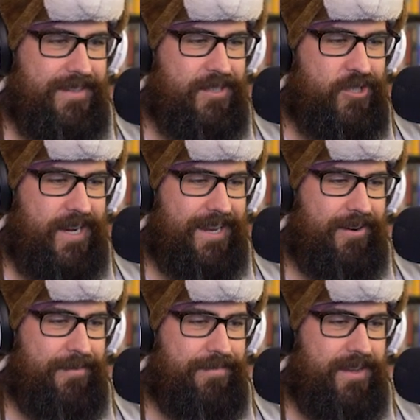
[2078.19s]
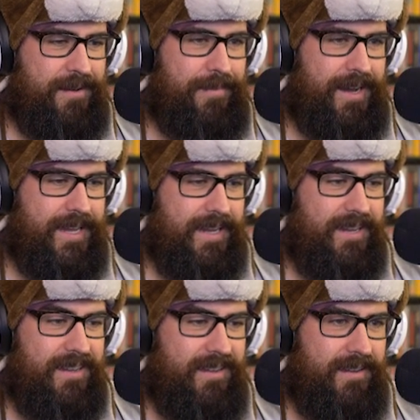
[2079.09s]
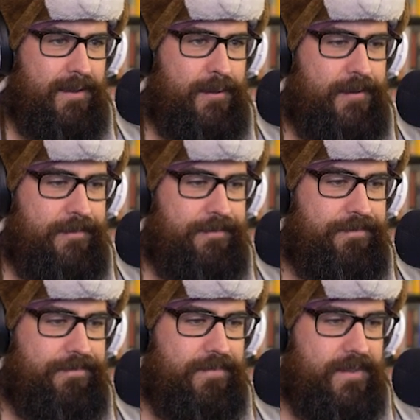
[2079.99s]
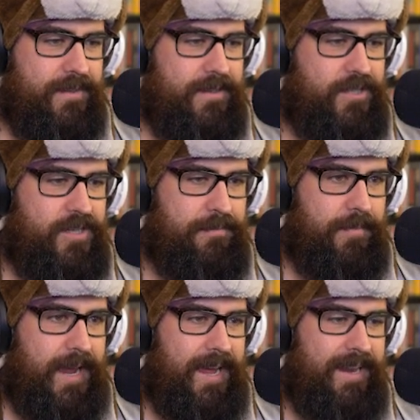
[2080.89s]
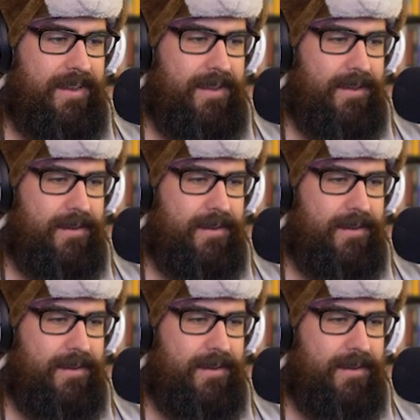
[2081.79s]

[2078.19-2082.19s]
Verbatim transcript: She's checking oh. on him. Oh, Maki. Is she mad?